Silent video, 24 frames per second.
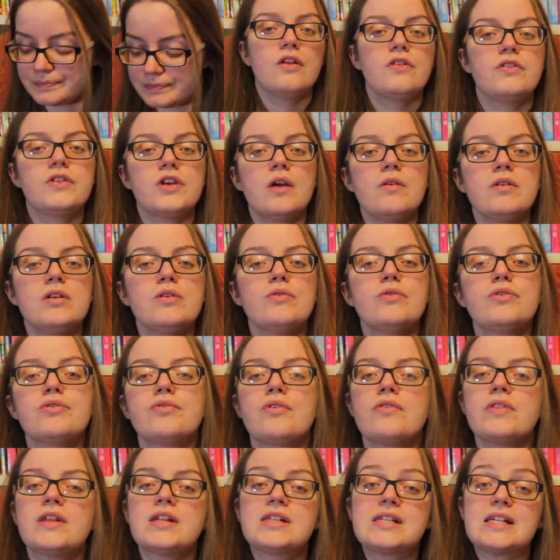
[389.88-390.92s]
The only author
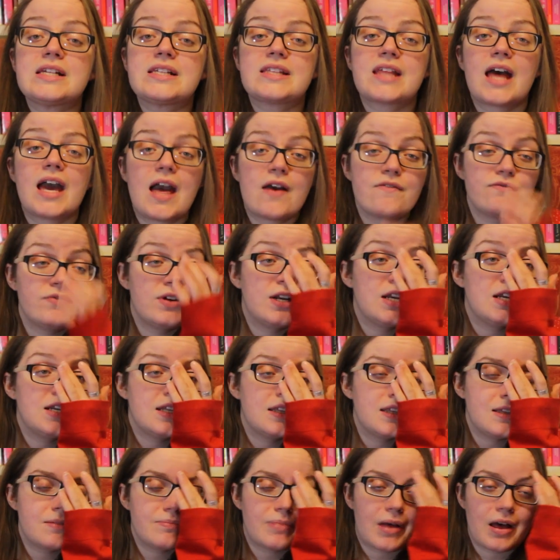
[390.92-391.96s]
on this list that I haven't read
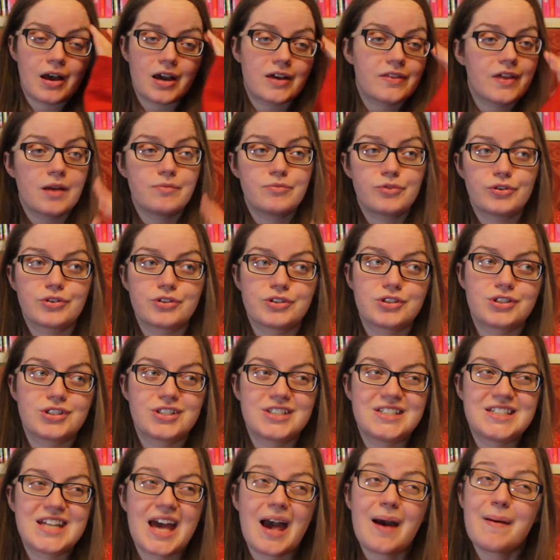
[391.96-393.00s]
anything by that I'm not
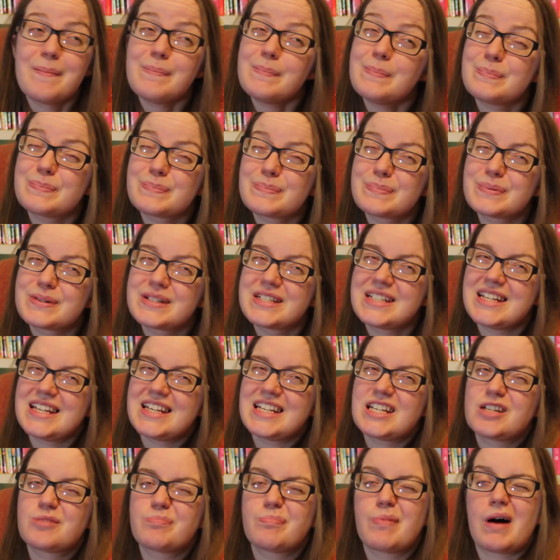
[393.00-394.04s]

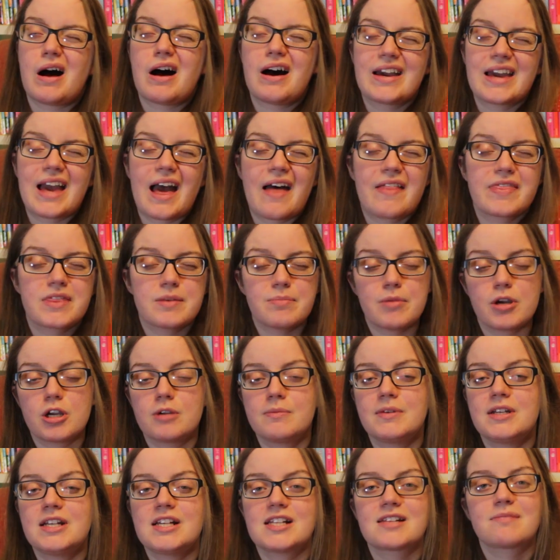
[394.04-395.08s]
tempted by at the
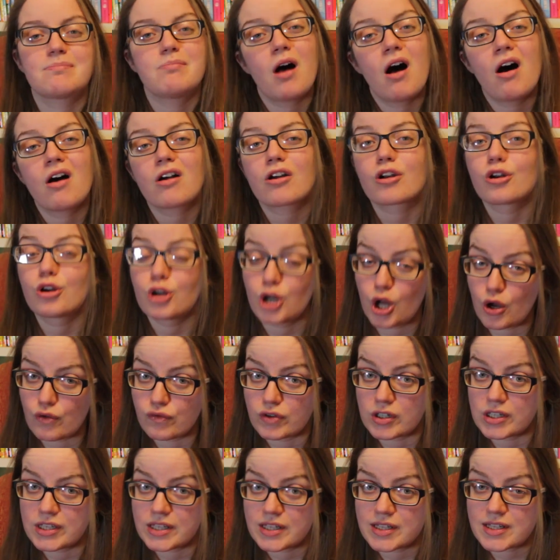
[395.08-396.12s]
moment is Mark
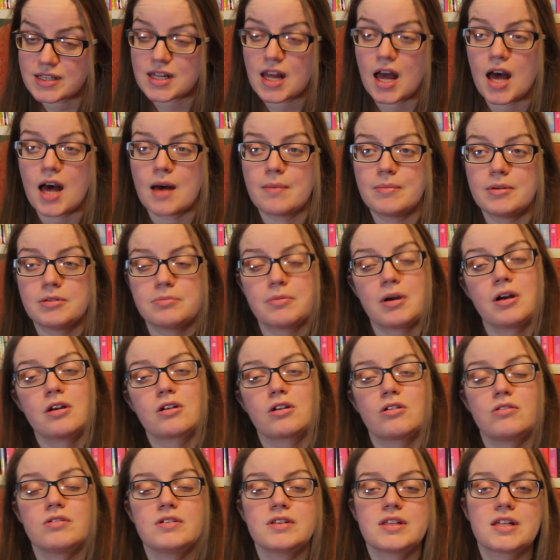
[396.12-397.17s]
Lawrence, and Mark
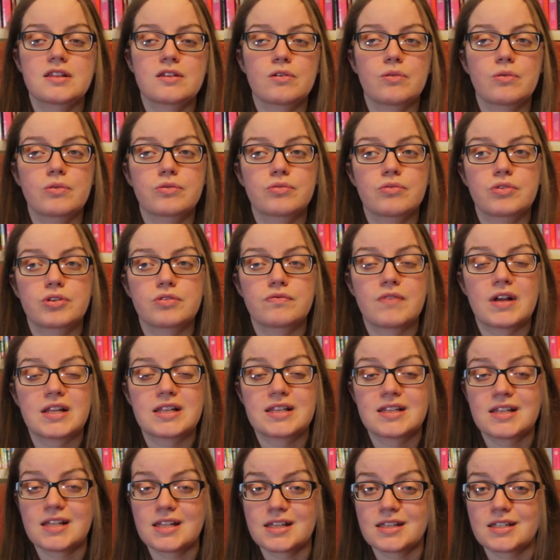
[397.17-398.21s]
Lawrence is the author of the Red
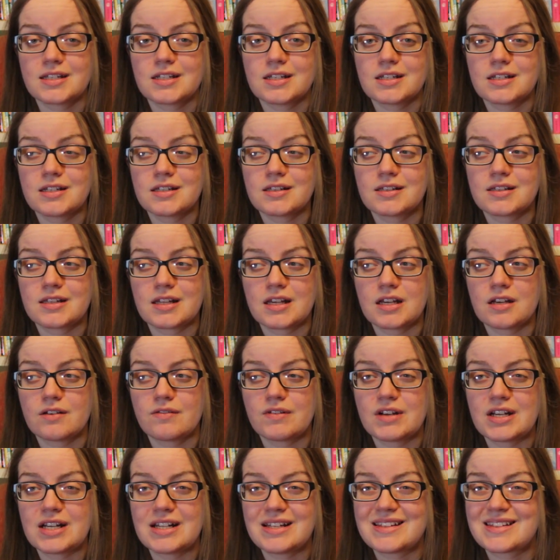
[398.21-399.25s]
Sister
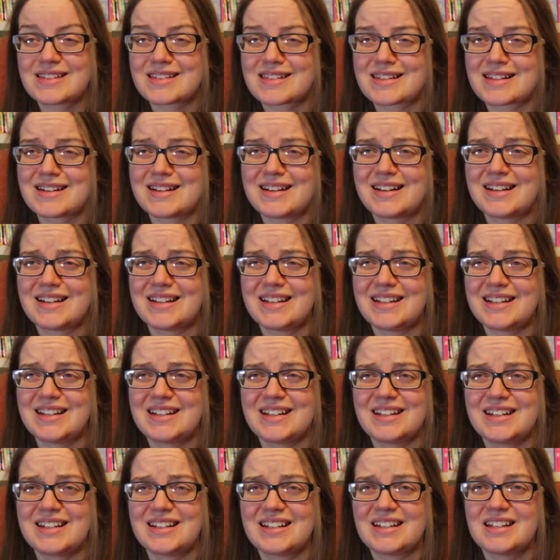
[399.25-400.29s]
series. It's
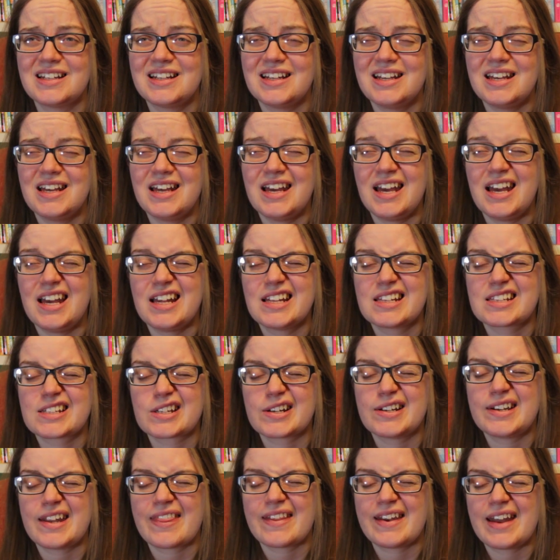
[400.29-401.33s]

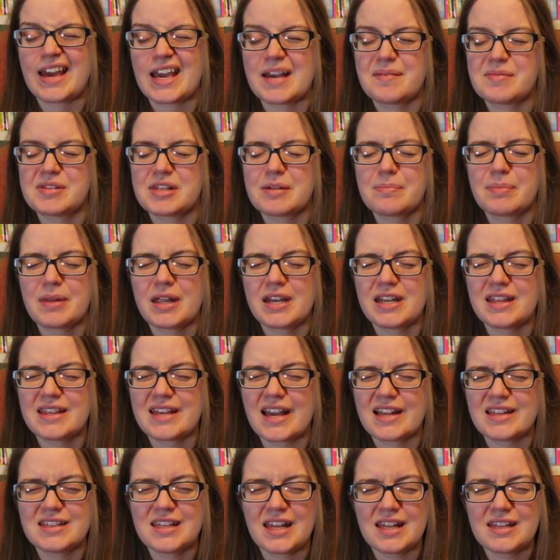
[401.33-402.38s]
got another name, is it Blood of the
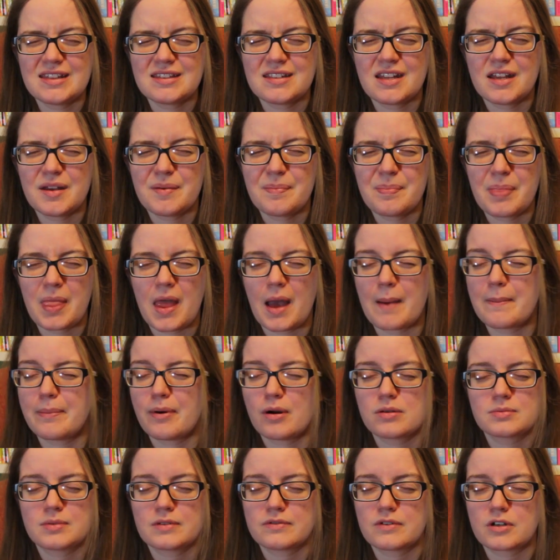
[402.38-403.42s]
Ancestor? I'm
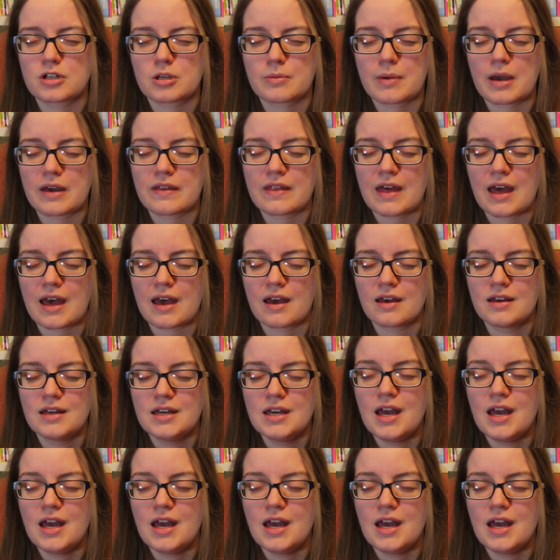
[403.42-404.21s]
probably wrong about that.